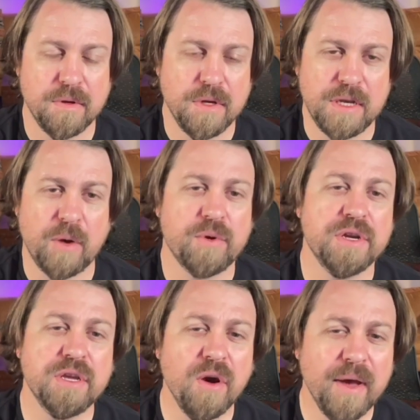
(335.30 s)
Now we're going
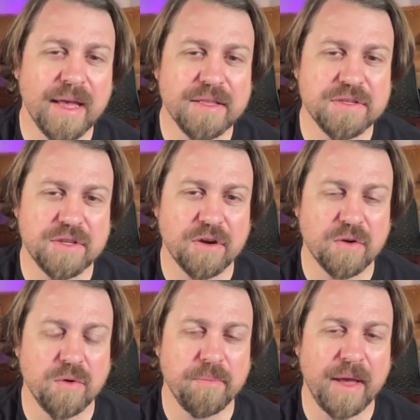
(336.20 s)
to go ahead and start
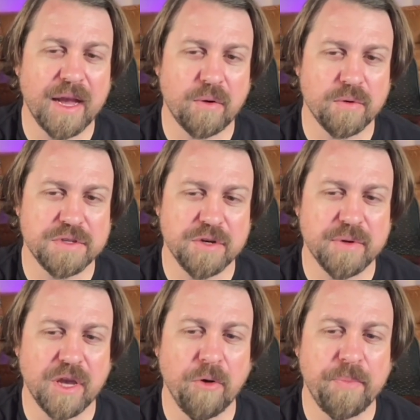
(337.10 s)
going backwards. Here we
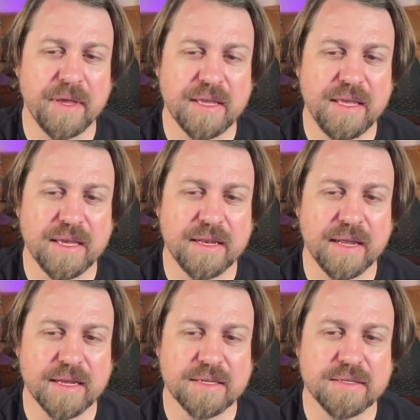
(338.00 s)
go. Pinky,
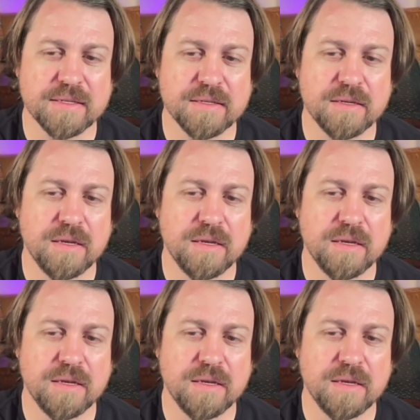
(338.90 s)
index.